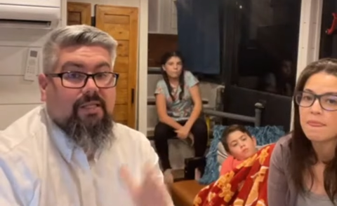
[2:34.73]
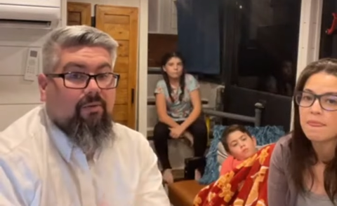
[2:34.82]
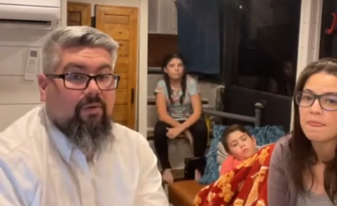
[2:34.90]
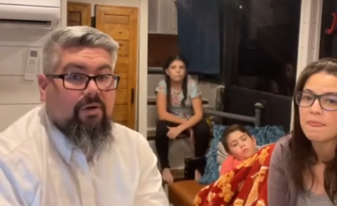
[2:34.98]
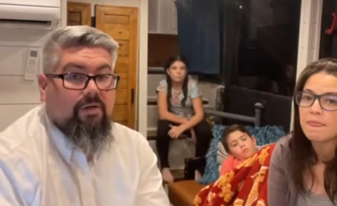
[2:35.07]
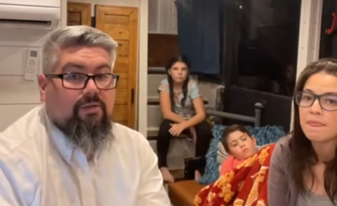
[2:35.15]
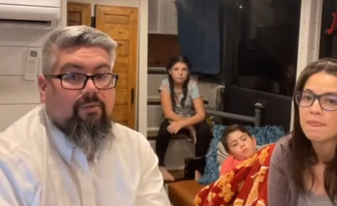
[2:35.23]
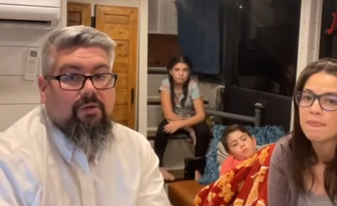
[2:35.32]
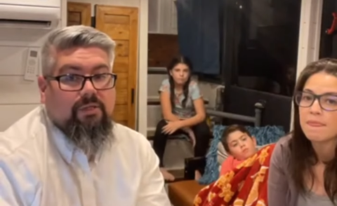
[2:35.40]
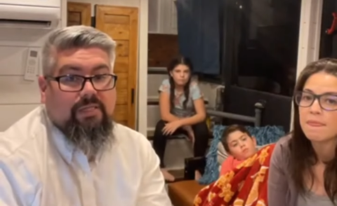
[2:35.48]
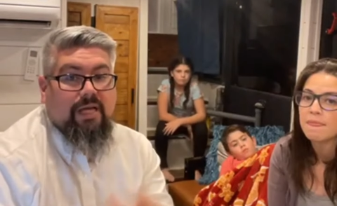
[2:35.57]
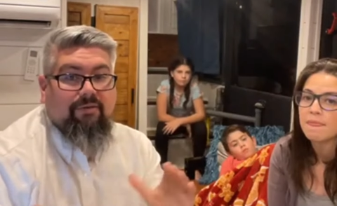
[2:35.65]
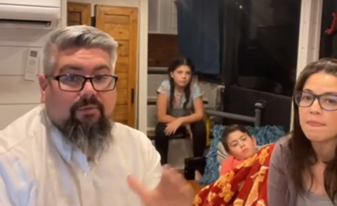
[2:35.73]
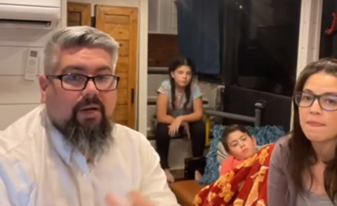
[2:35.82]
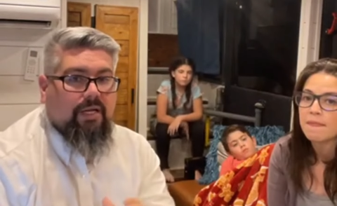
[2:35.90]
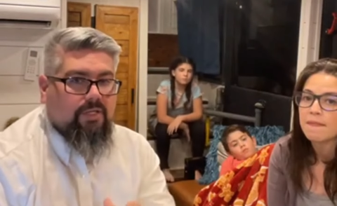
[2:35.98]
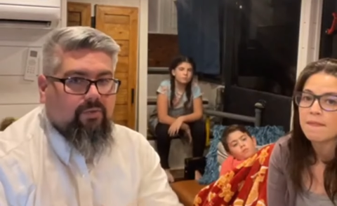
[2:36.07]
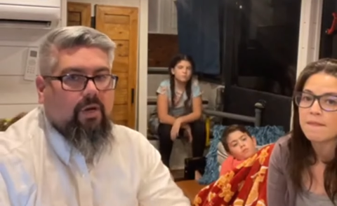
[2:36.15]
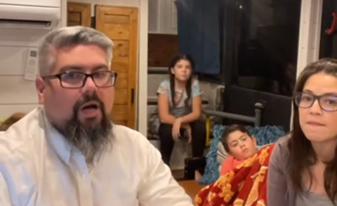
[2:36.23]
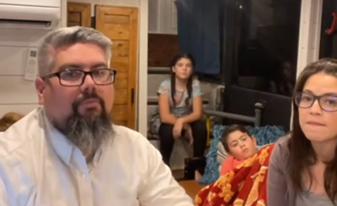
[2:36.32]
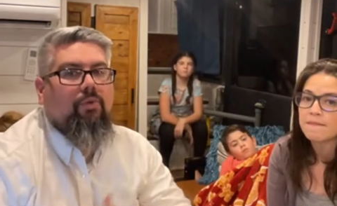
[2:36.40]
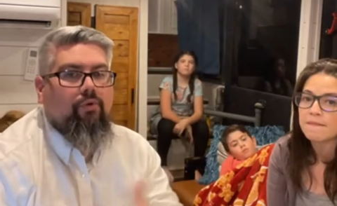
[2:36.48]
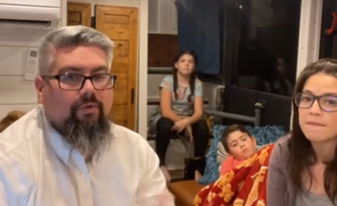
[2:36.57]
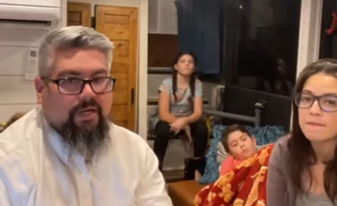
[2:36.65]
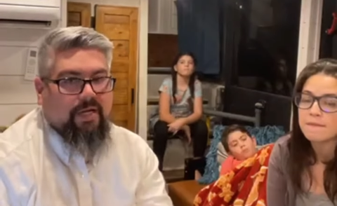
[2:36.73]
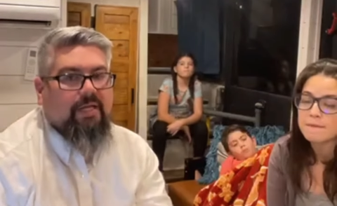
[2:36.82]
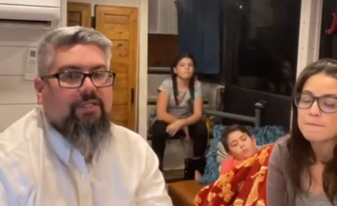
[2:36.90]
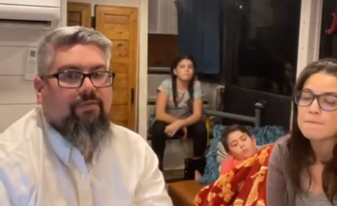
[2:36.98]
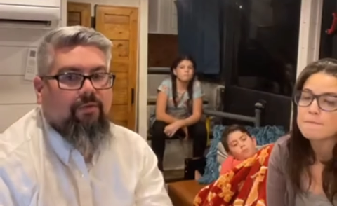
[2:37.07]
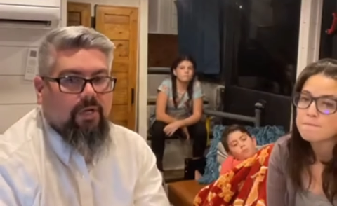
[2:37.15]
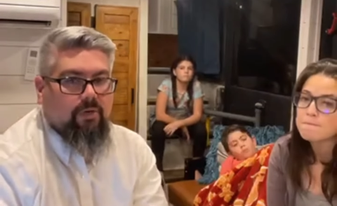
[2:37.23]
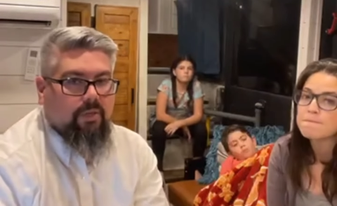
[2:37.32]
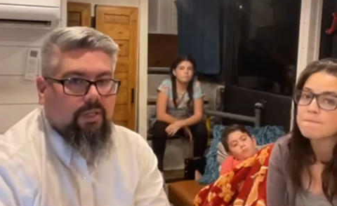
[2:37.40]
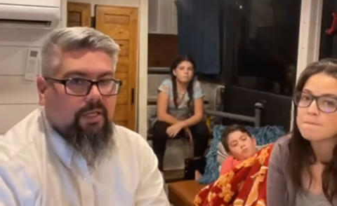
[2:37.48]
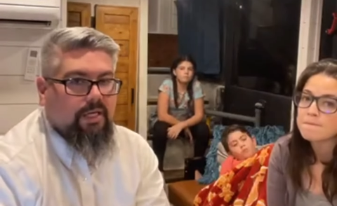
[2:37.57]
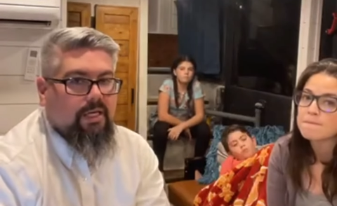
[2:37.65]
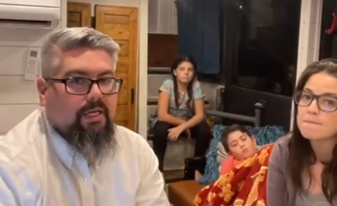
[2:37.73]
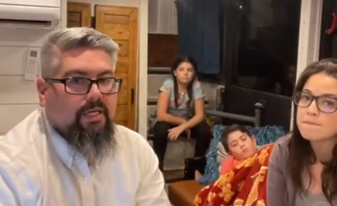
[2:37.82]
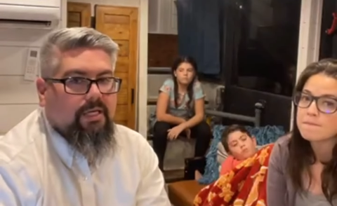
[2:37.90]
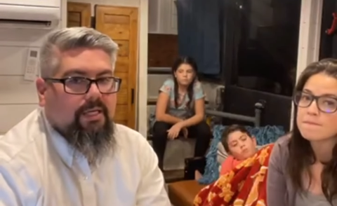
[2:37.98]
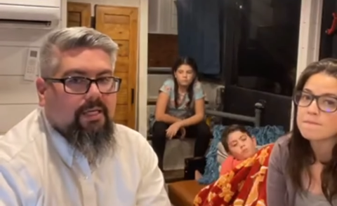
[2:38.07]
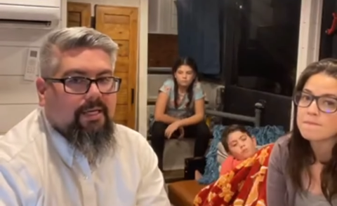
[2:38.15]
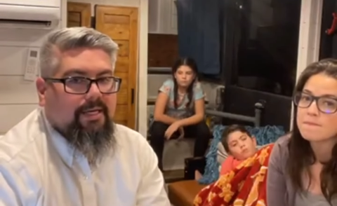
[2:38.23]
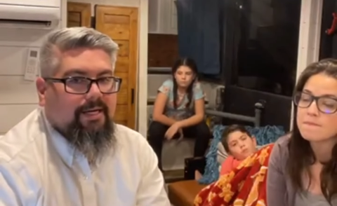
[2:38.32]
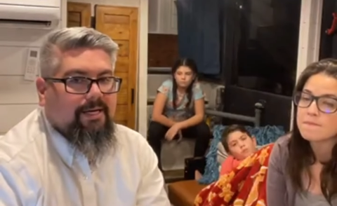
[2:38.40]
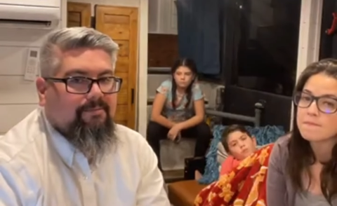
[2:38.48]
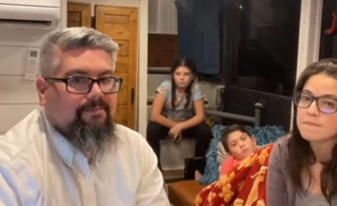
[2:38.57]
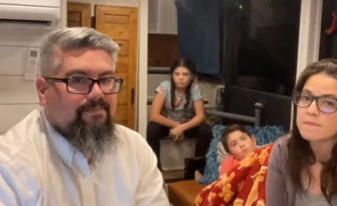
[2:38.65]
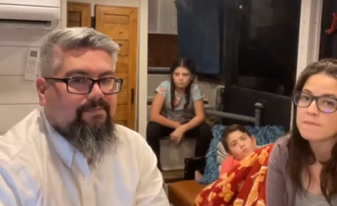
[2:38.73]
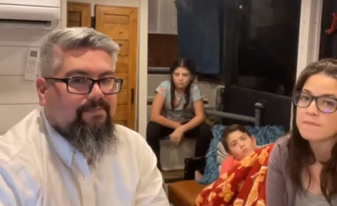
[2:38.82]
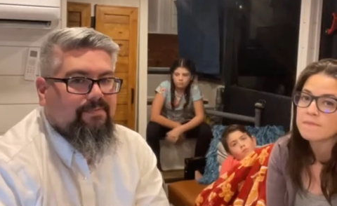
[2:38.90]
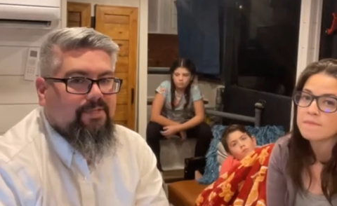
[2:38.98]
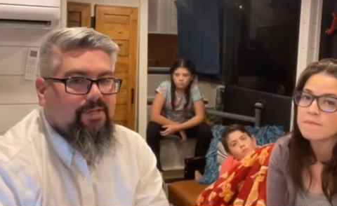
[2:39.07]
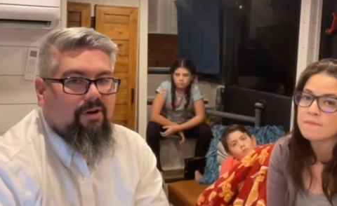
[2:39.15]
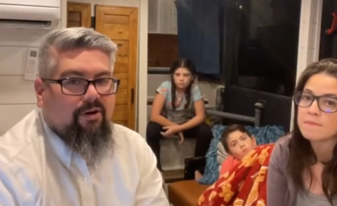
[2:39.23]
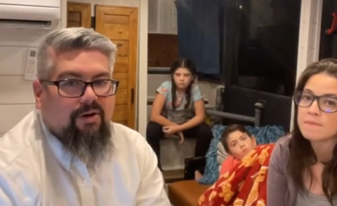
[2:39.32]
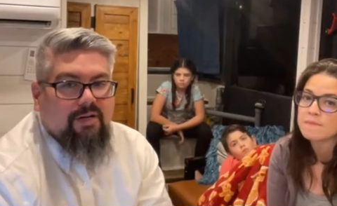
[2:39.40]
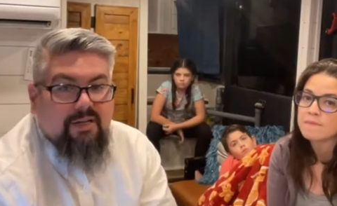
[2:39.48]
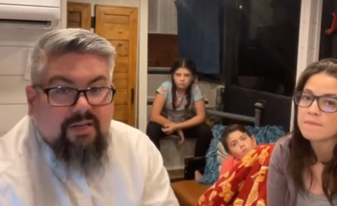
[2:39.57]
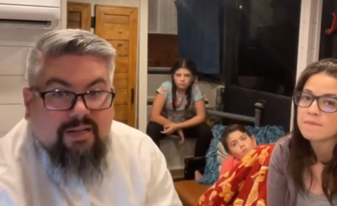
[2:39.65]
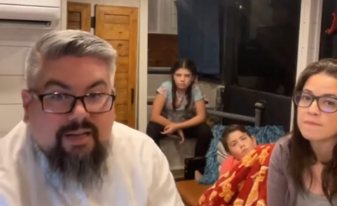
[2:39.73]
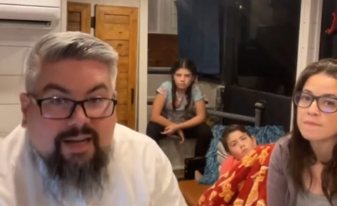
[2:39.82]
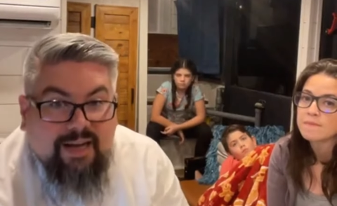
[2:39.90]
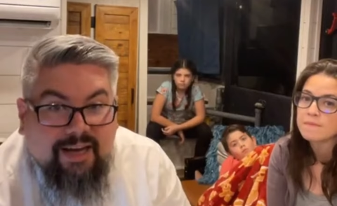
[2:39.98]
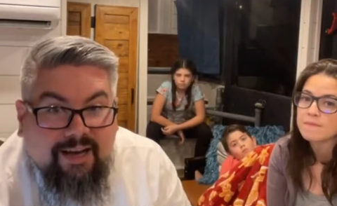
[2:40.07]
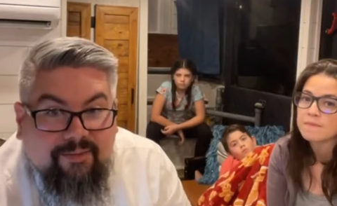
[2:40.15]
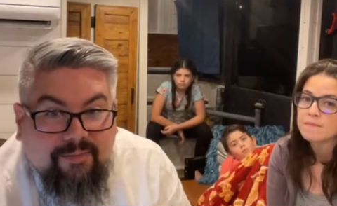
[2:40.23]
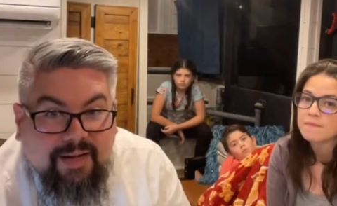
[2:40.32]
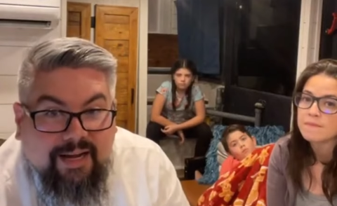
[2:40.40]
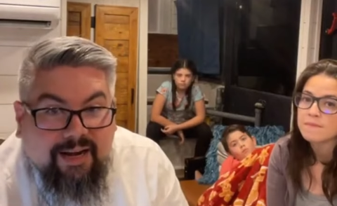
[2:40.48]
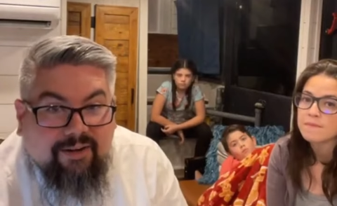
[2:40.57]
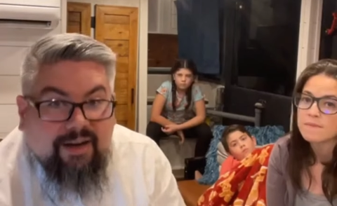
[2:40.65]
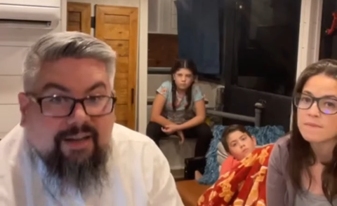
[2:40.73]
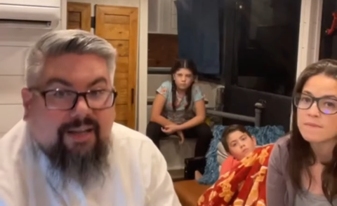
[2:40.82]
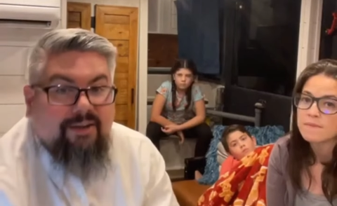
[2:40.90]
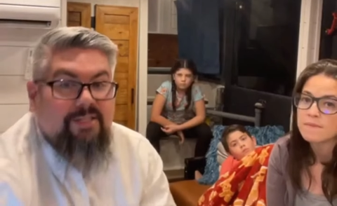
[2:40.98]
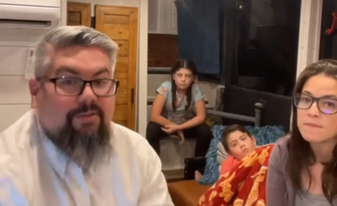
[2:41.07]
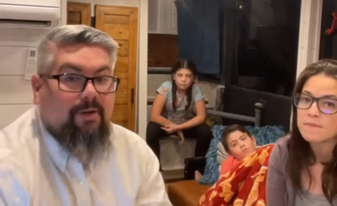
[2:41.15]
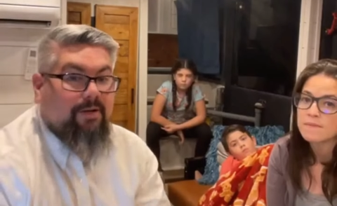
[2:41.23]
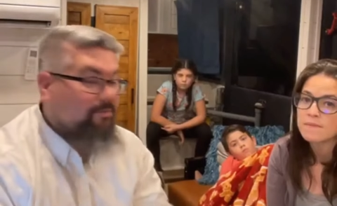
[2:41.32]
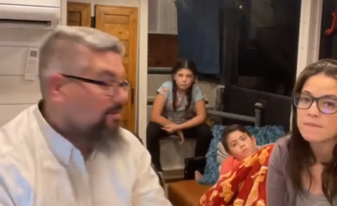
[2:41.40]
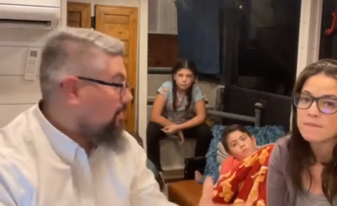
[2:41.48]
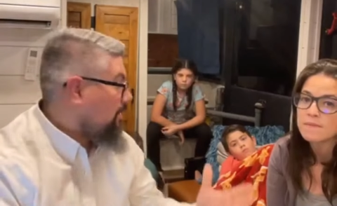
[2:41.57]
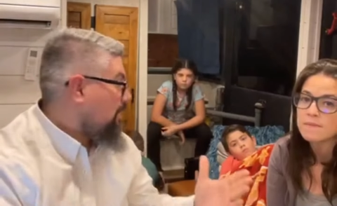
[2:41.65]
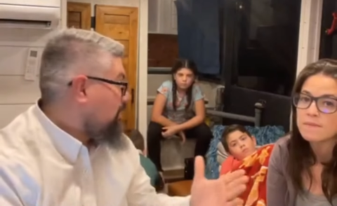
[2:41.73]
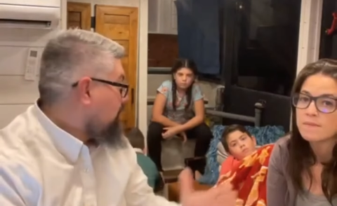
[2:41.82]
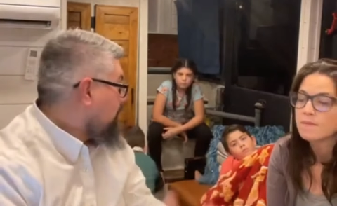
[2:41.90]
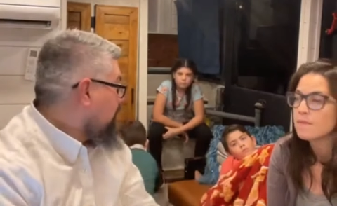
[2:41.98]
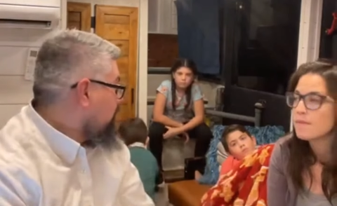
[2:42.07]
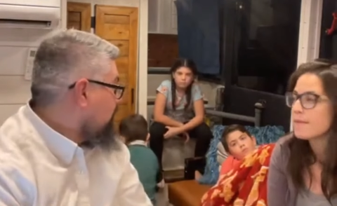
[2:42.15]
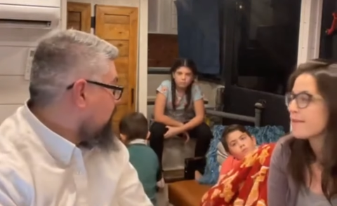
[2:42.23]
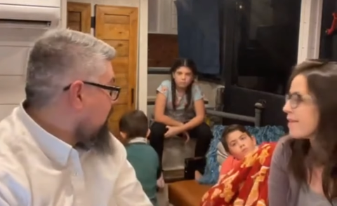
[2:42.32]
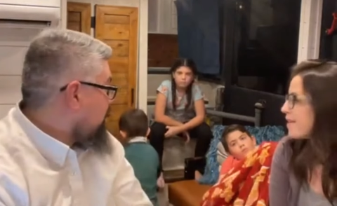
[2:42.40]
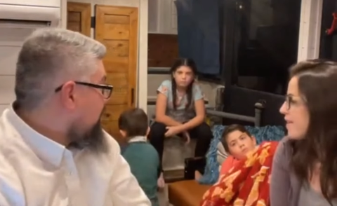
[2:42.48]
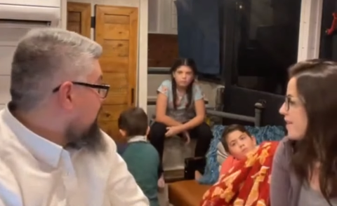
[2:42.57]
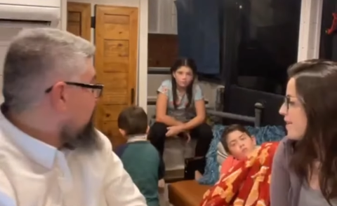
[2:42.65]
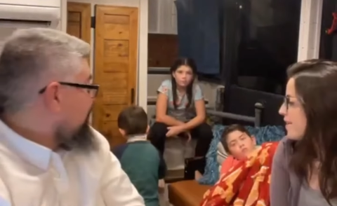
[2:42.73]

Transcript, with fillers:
Speaker 1: that we're saving money because we're not moving as frequently. And so, Eric, how's everybody? I think we're all doing okay. Kids,